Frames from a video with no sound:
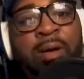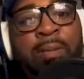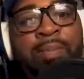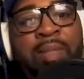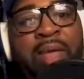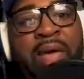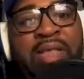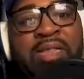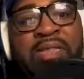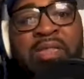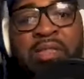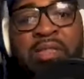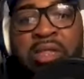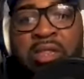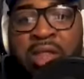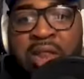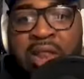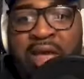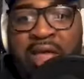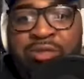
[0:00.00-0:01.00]
as
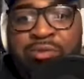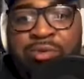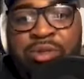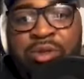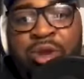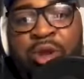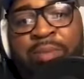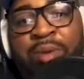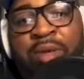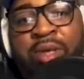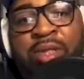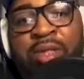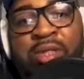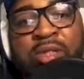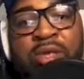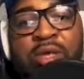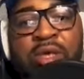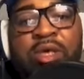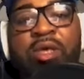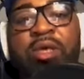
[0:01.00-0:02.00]
the last resort
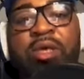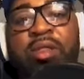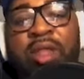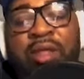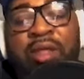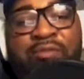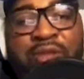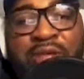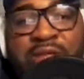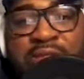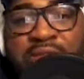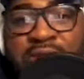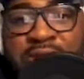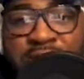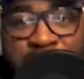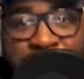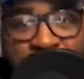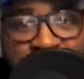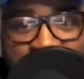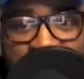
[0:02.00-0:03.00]
because Netflix,
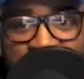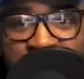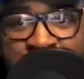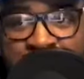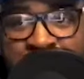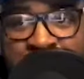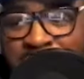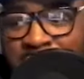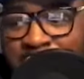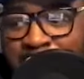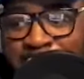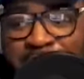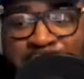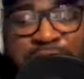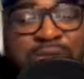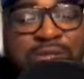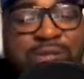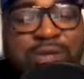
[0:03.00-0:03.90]
they don't pay that much. So